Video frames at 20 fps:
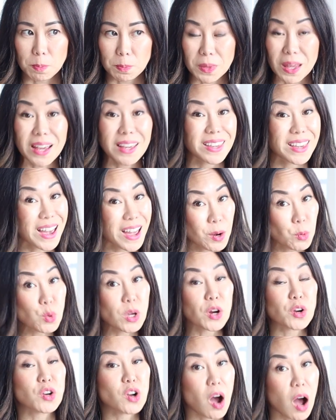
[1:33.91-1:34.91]
again, we
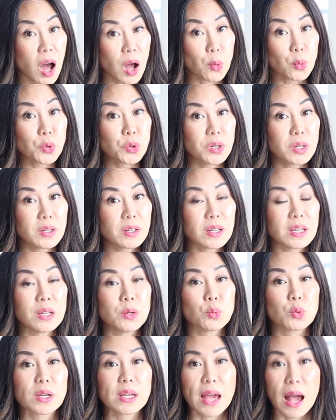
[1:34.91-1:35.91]
are not rooted
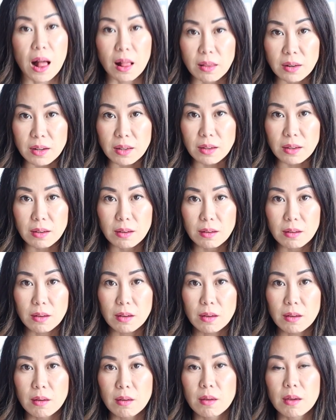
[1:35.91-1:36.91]
in reality
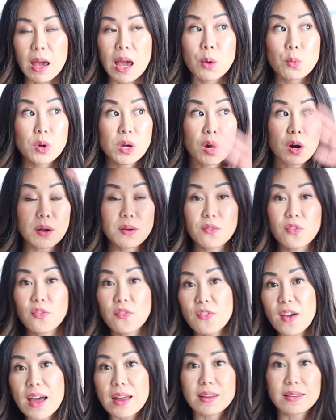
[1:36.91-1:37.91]
and we are in
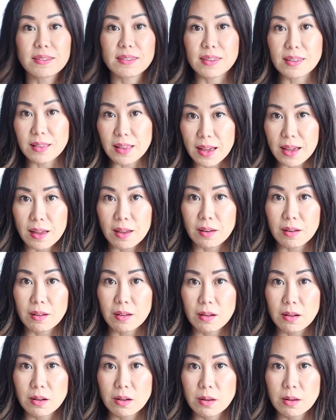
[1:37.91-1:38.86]
fantasy land.